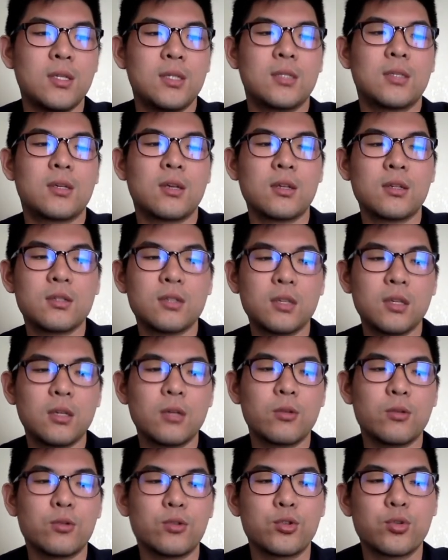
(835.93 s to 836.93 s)

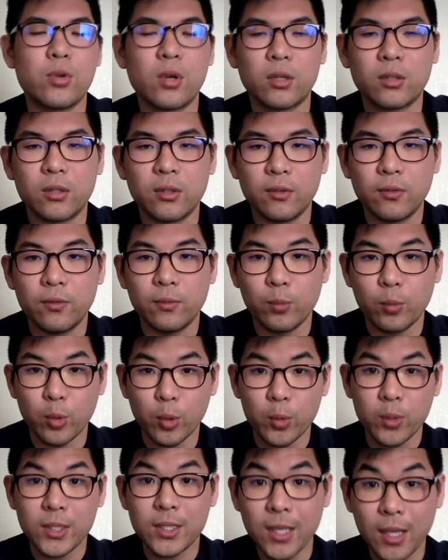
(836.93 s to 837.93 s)
discussing constructive
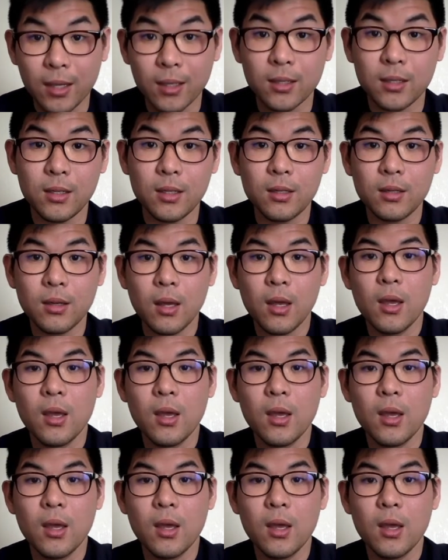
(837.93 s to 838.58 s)
worry technique.